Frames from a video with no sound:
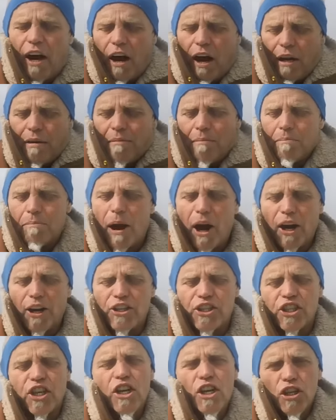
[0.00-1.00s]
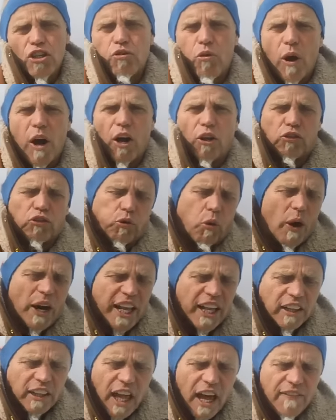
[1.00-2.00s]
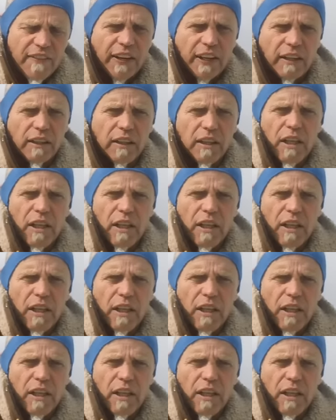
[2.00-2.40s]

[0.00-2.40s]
on March 12, 2011.